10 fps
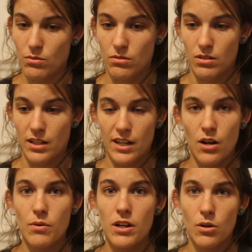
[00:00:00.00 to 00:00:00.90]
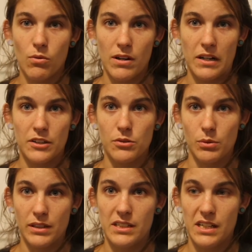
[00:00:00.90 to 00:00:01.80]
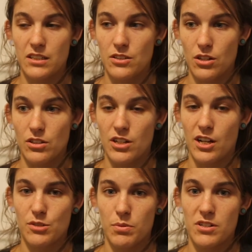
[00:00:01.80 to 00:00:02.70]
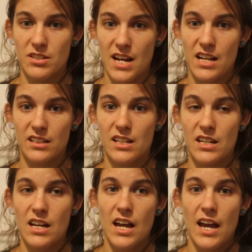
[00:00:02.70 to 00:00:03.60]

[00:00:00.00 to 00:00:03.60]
or like a week or whatnot to really get to know the dog's personality